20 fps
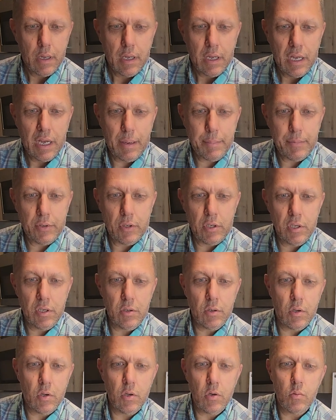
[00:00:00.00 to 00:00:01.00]
I mean,
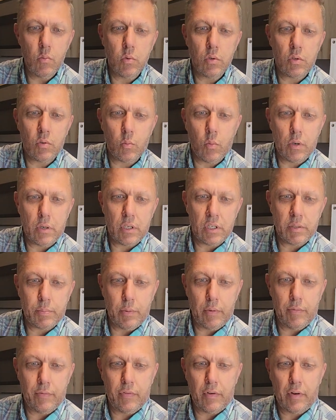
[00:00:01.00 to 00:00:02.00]
who wouldn't want a
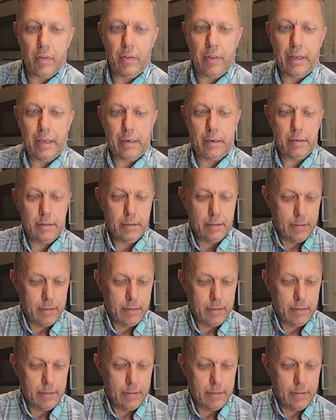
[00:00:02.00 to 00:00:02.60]
spoonful of that?